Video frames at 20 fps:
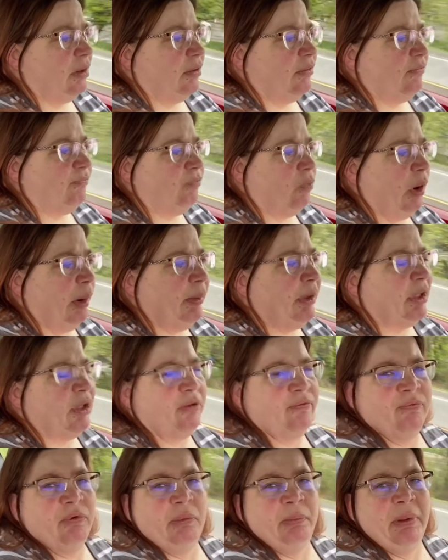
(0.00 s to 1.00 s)

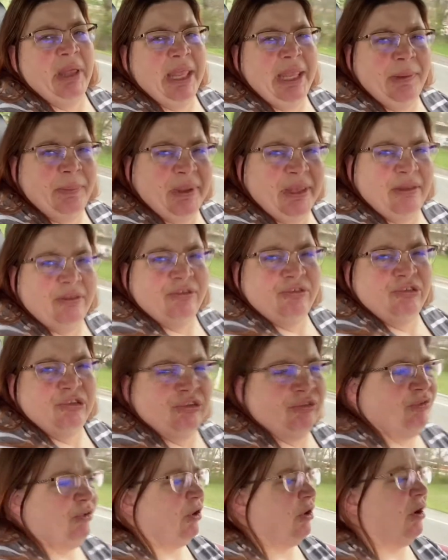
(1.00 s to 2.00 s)
formula for babies
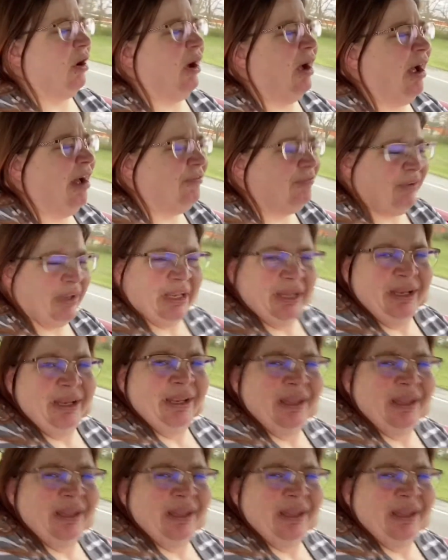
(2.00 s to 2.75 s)
just for coffee.